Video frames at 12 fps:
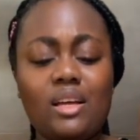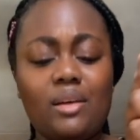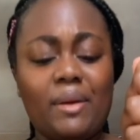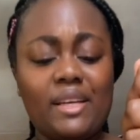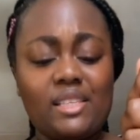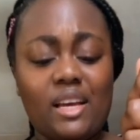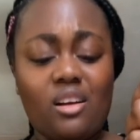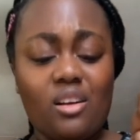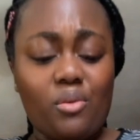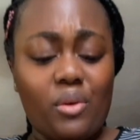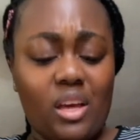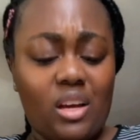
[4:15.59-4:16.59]
my
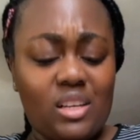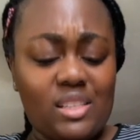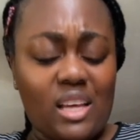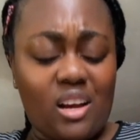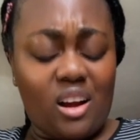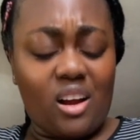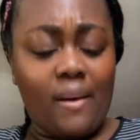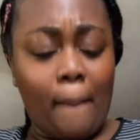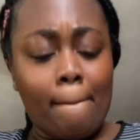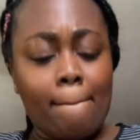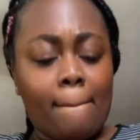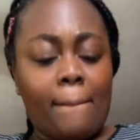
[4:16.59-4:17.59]
second
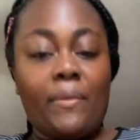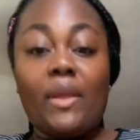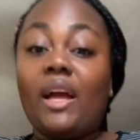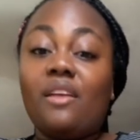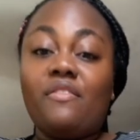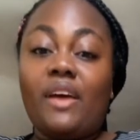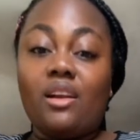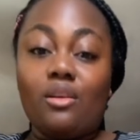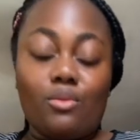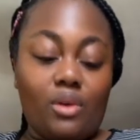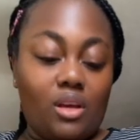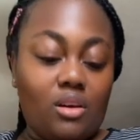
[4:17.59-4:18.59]
and
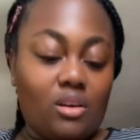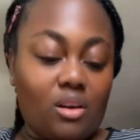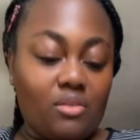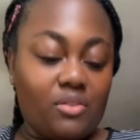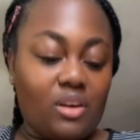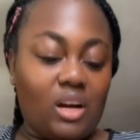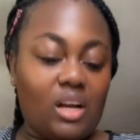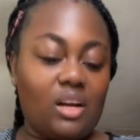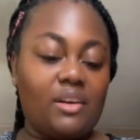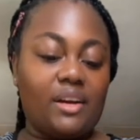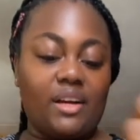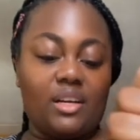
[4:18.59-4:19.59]
final week of
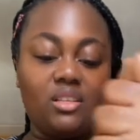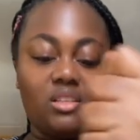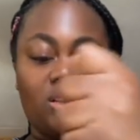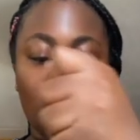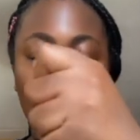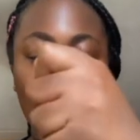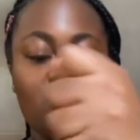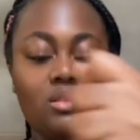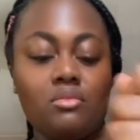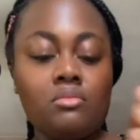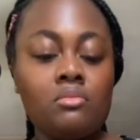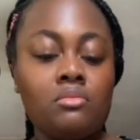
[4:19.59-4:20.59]
gala rehearsals.
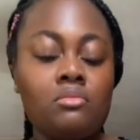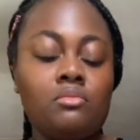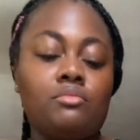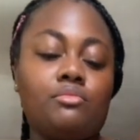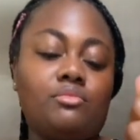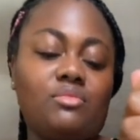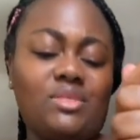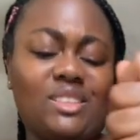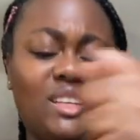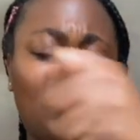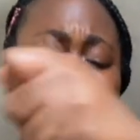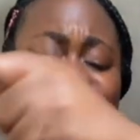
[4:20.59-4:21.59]

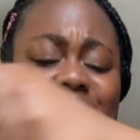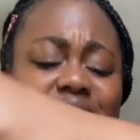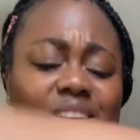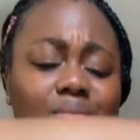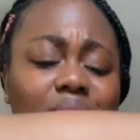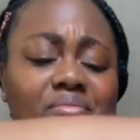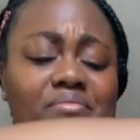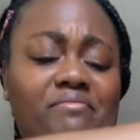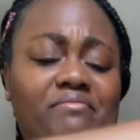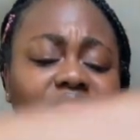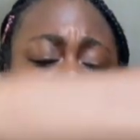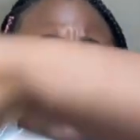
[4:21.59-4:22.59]

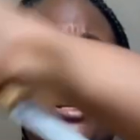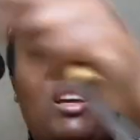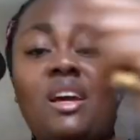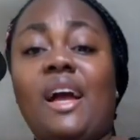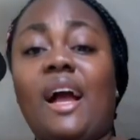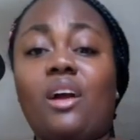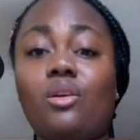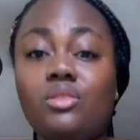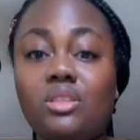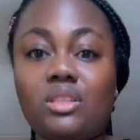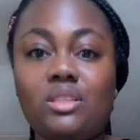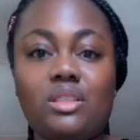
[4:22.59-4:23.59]
I go
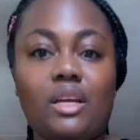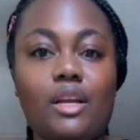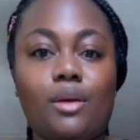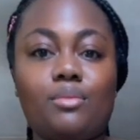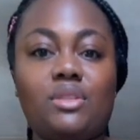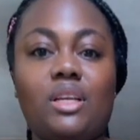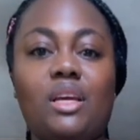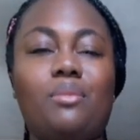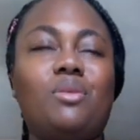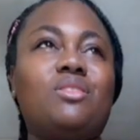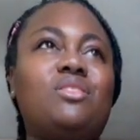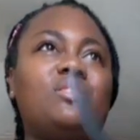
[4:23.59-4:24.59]
to the stadium today,
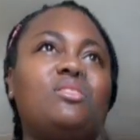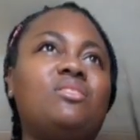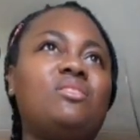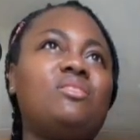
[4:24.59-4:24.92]
but